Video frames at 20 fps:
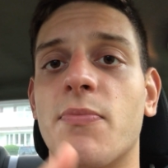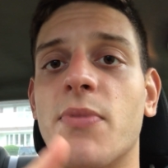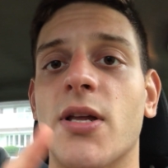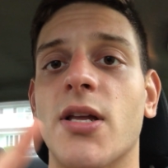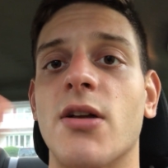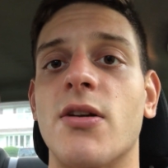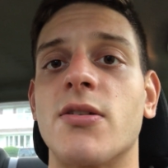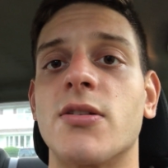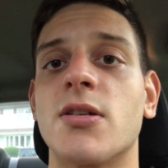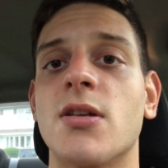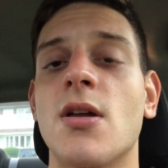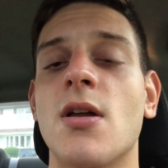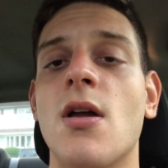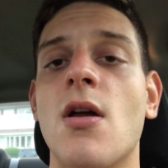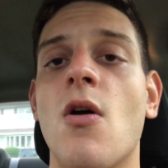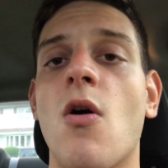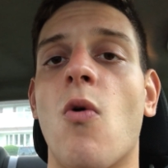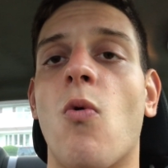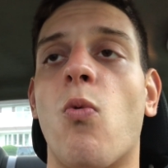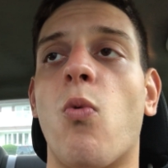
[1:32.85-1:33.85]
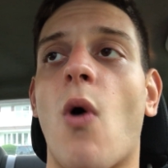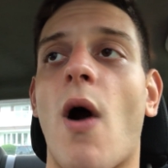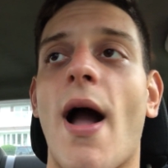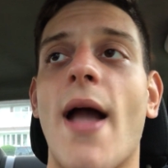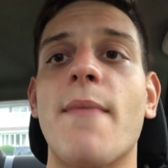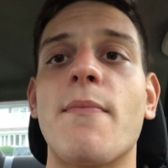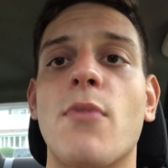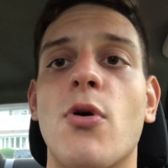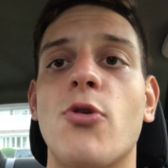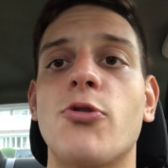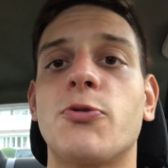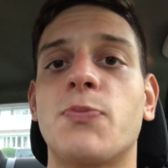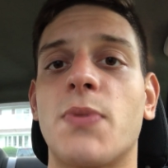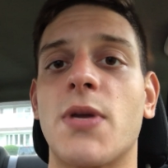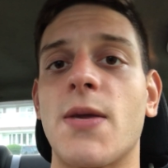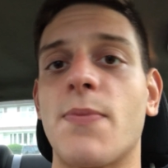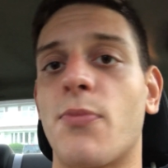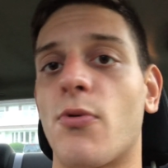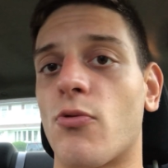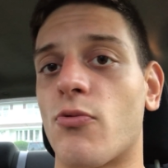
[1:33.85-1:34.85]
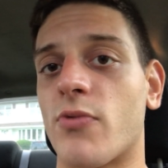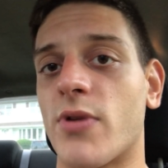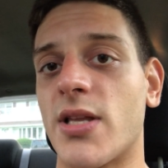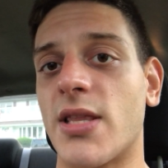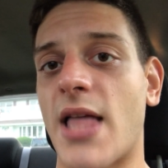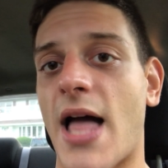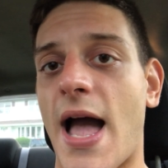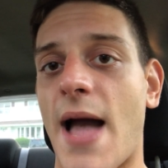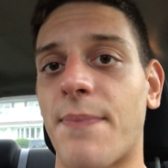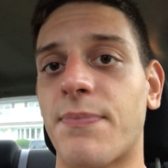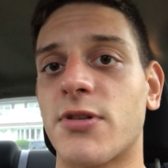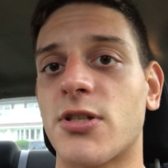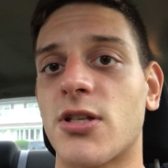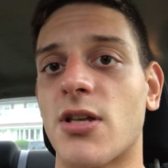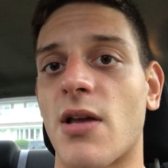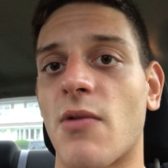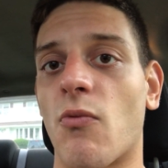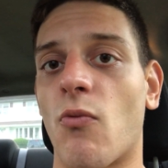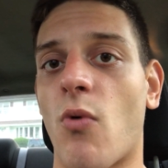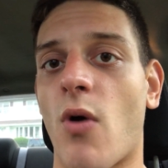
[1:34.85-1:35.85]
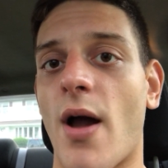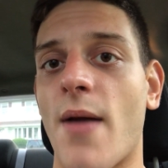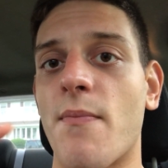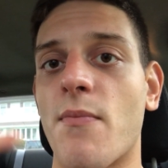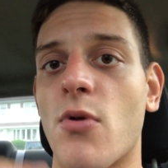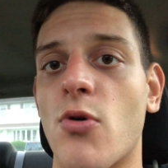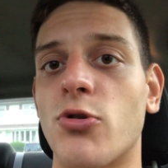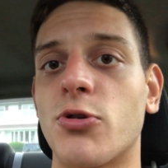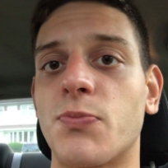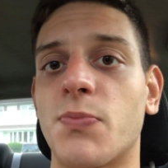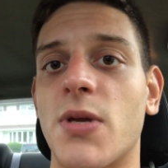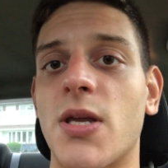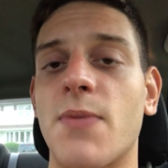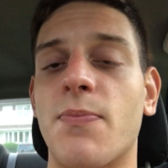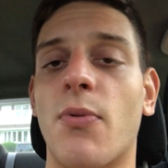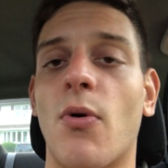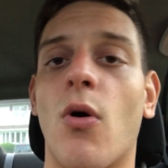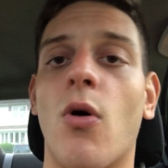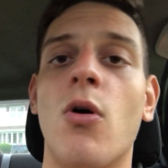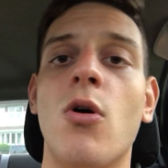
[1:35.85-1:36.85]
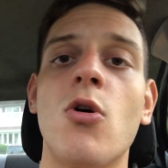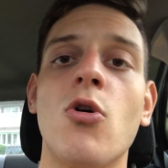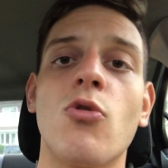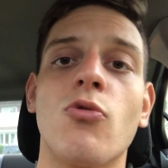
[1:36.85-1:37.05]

Because why most people relapse and why most people